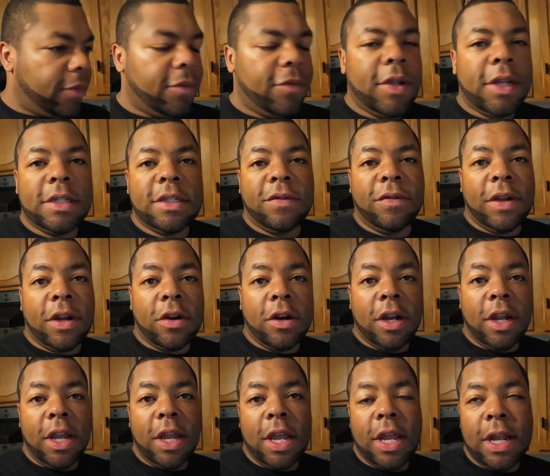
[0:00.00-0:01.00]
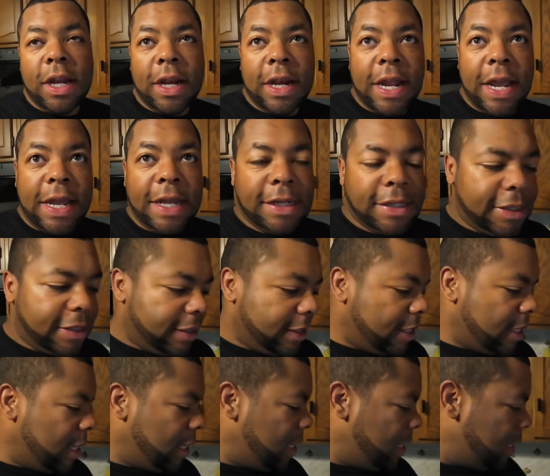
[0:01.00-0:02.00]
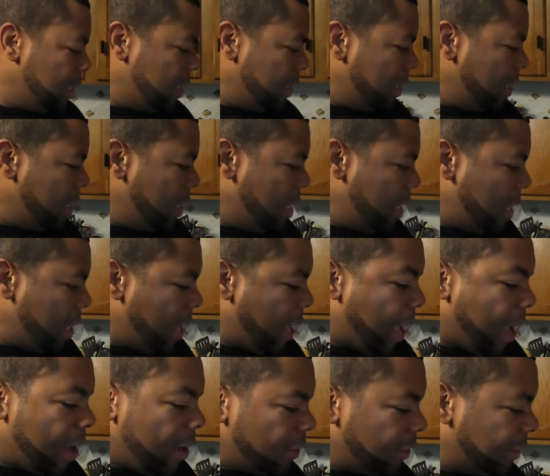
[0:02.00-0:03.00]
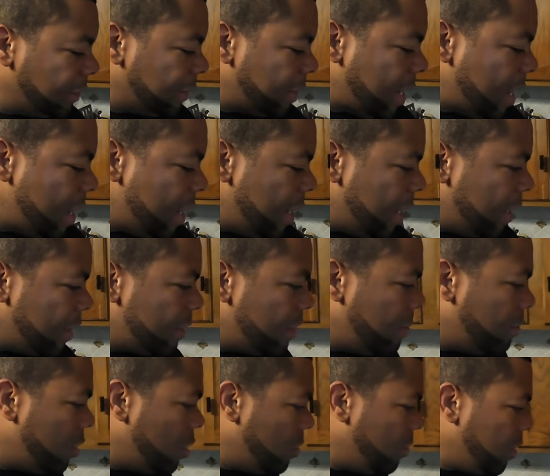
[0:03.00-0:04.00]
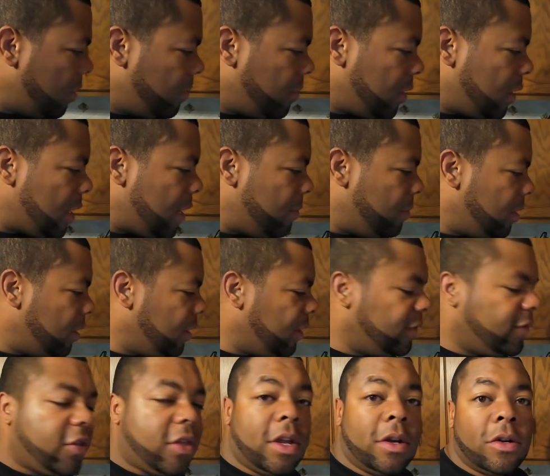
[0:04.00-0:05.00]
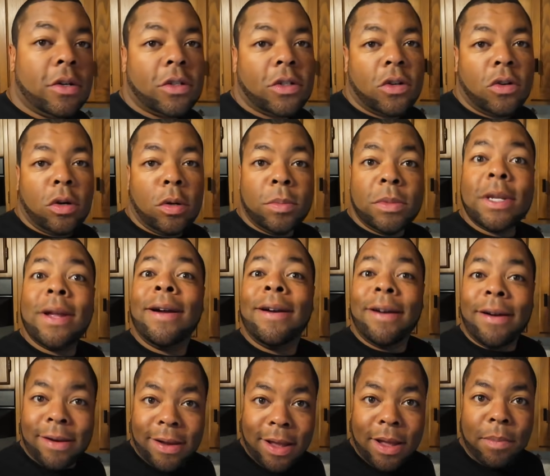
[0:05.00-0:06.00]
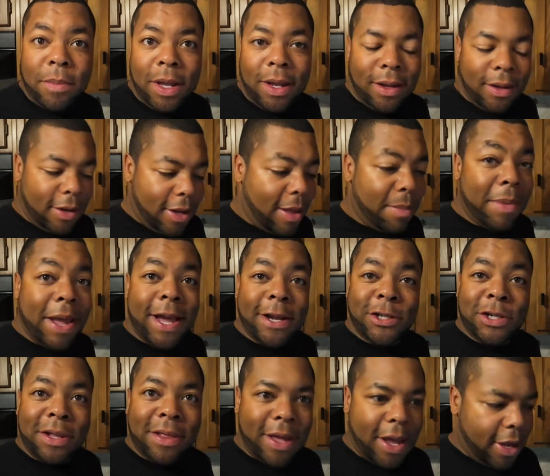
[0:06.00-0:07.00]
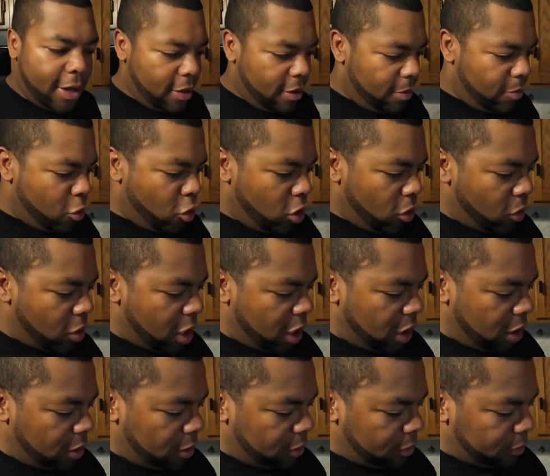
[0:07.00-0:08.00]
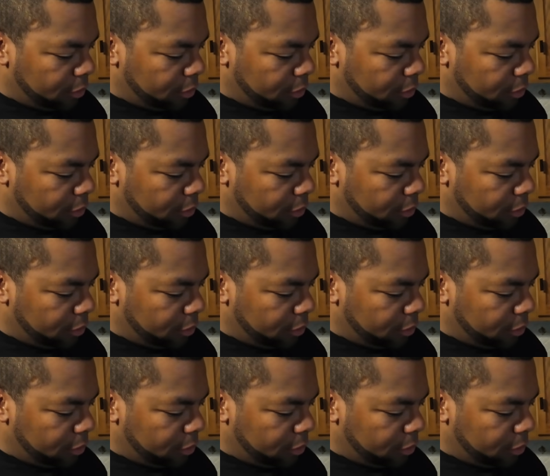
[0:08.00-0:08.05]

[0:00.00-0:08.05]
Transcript: It's very nice outside at the moment, but I believe thunderstorms are coming. Imagine that. More rain.